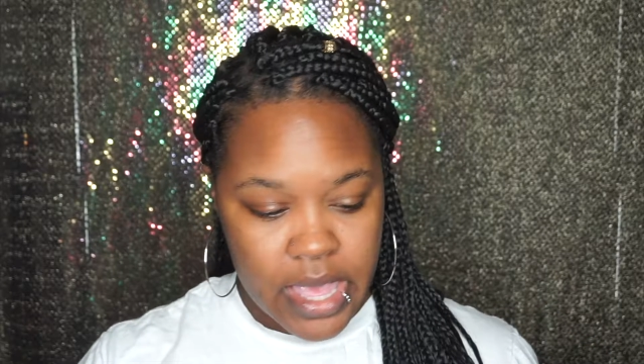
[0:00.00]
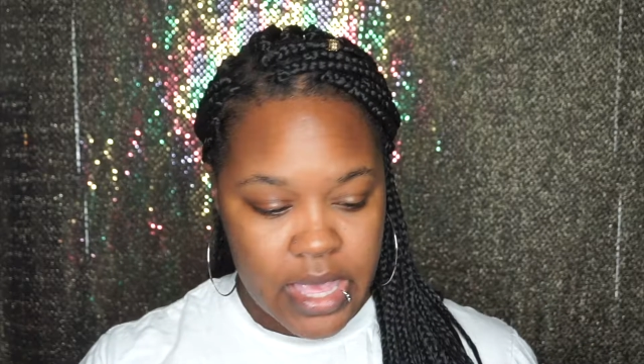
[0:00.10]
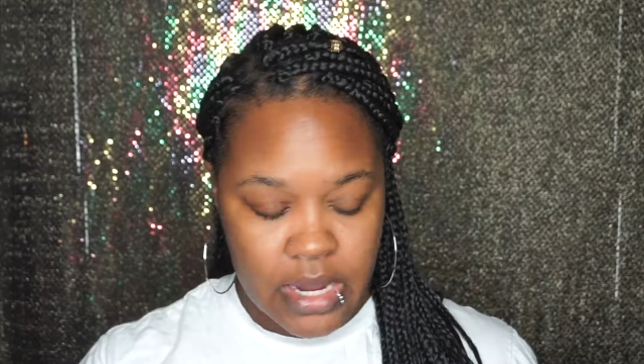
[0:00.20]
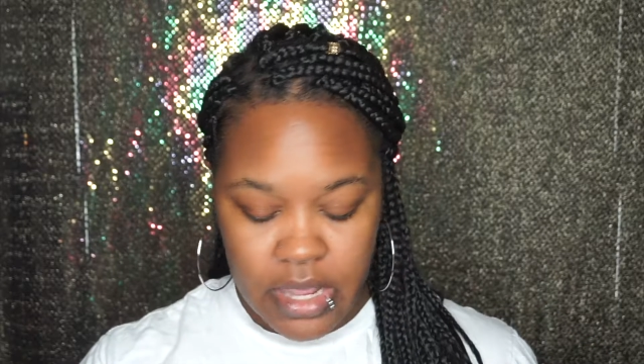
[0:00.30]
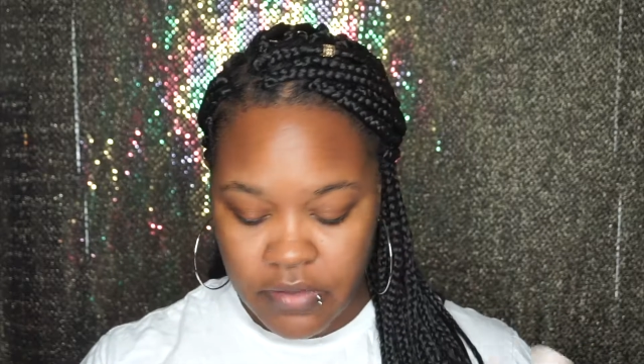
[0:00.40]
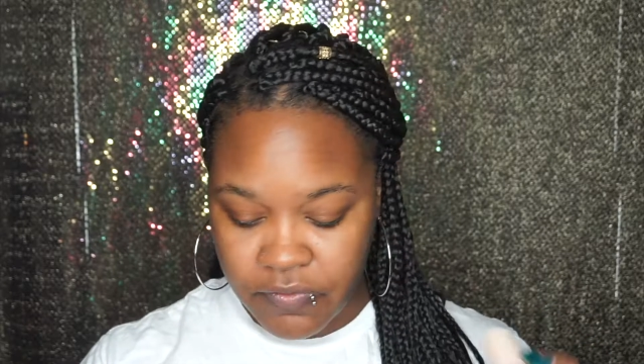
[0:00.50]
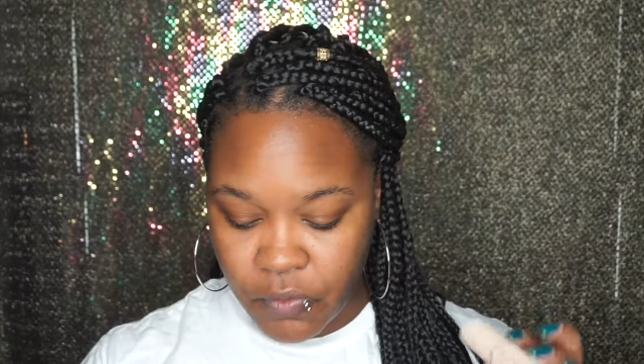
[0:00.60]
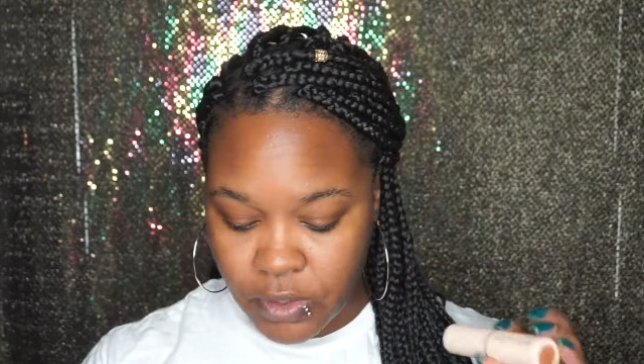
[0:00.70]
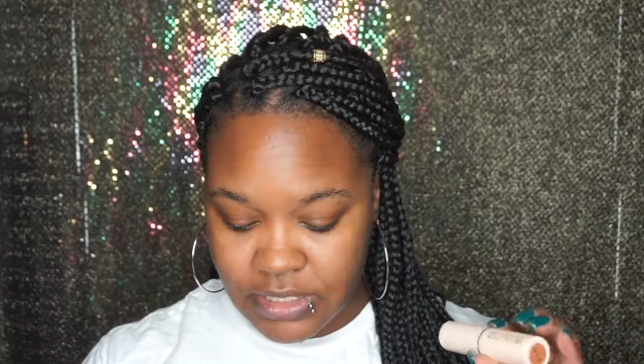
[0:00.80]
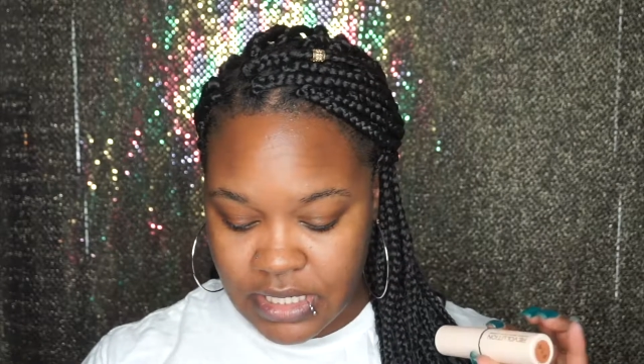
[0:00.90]
and
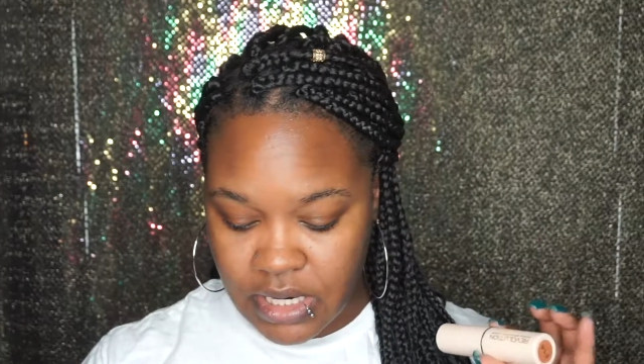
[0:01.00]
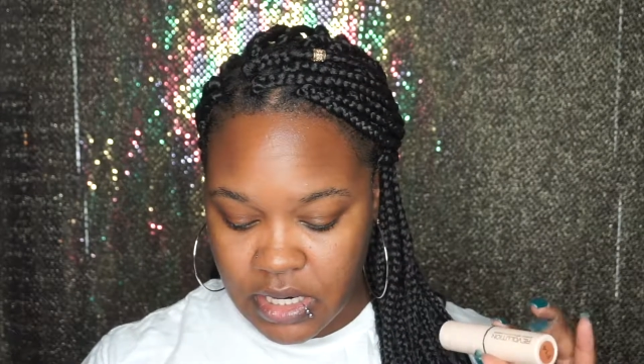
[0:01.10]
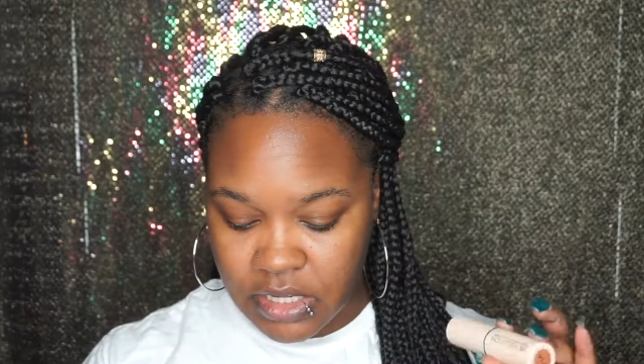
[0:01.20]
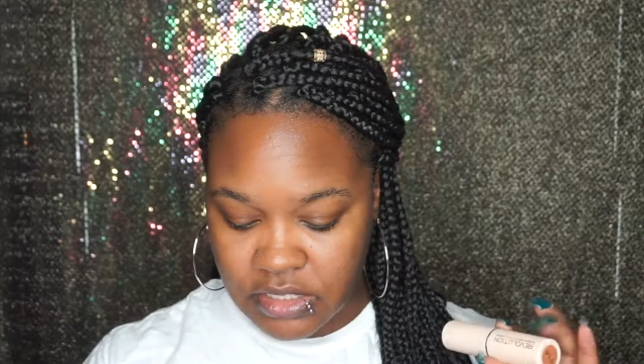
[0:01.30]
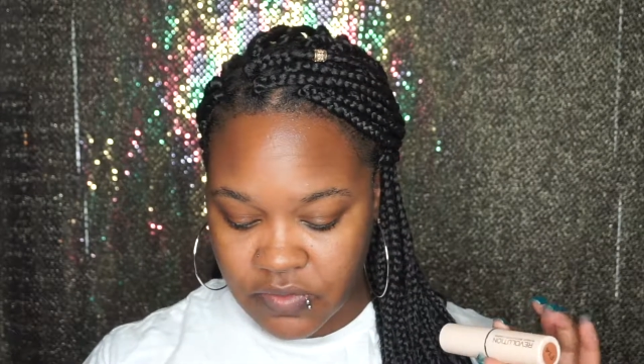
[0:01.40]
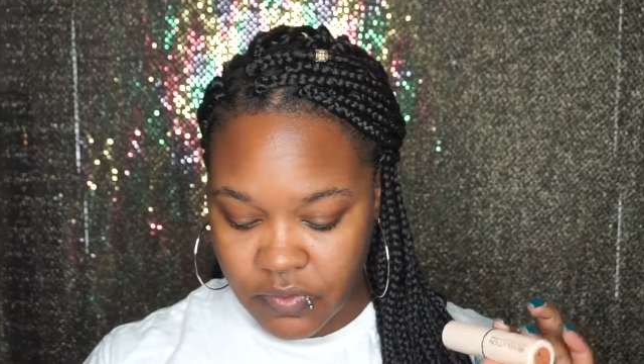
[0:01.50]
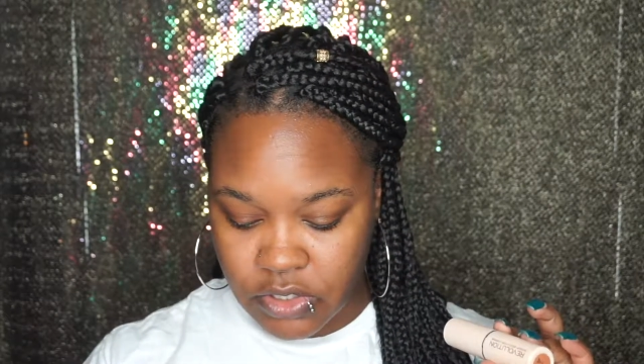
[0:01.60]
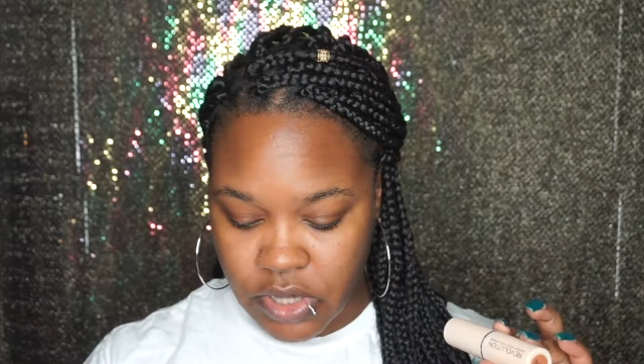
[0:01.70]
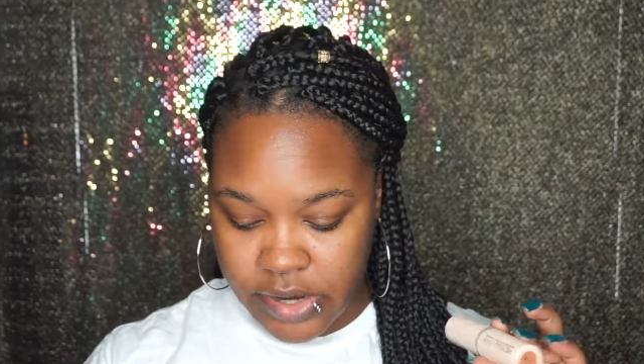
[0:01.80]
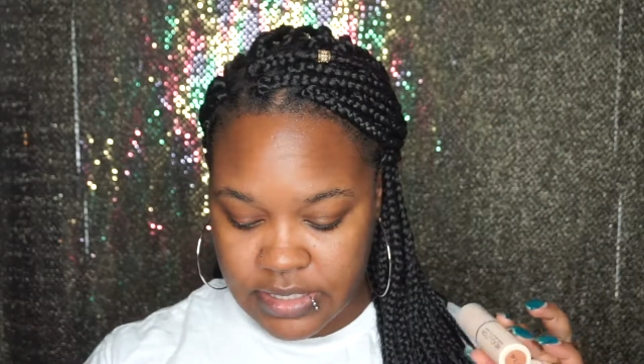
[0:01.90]
F14 is for
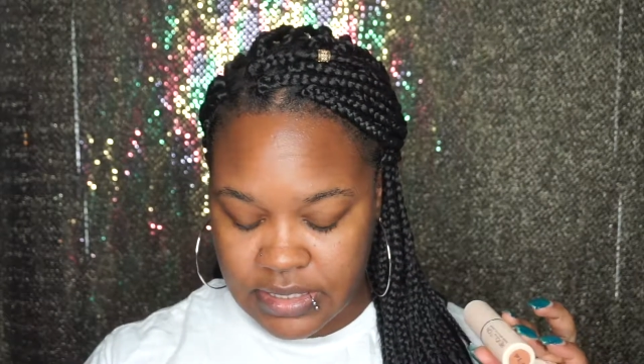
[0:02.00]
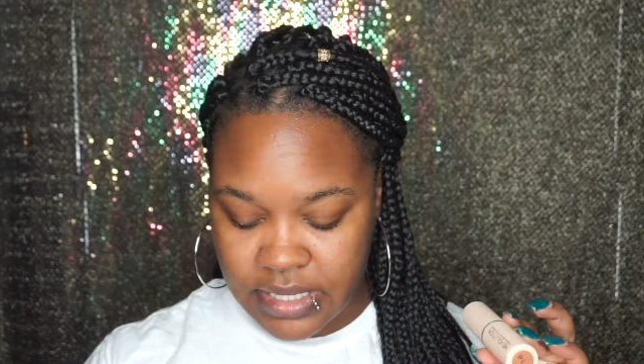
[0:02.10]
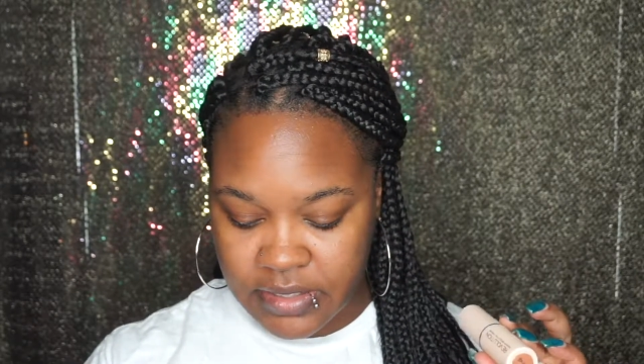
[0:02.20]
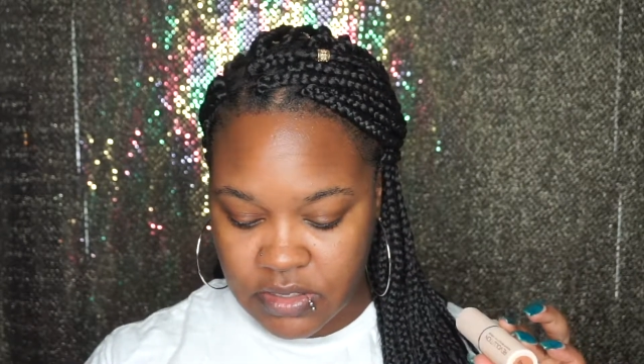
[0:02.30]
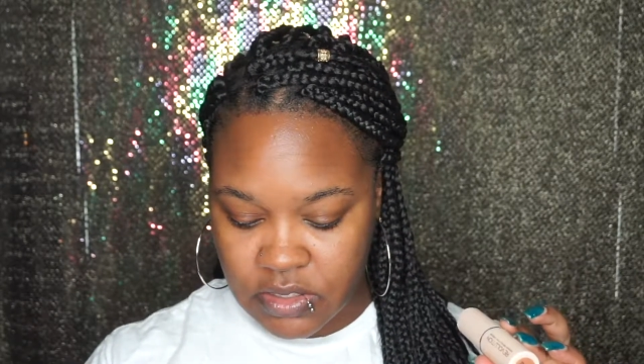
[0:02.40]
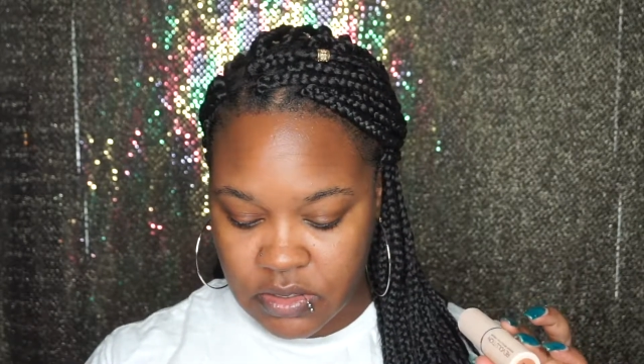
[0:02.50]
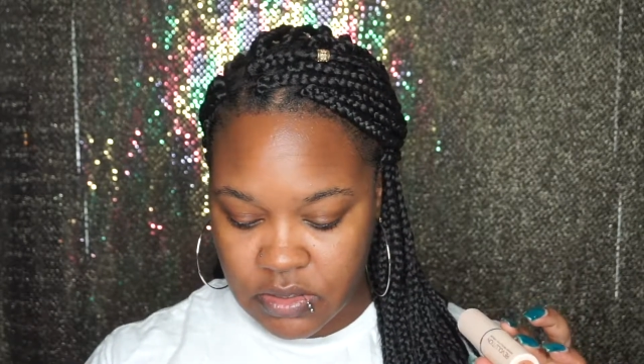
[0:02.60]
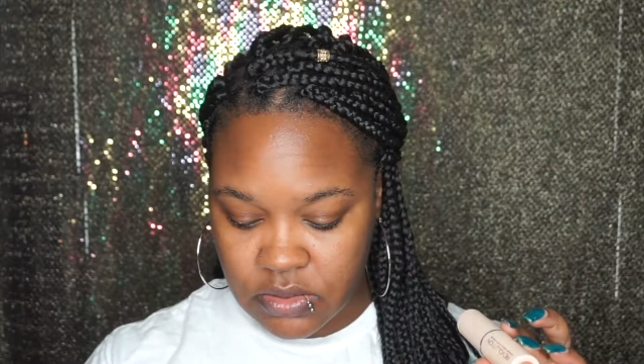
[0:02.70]
dark skin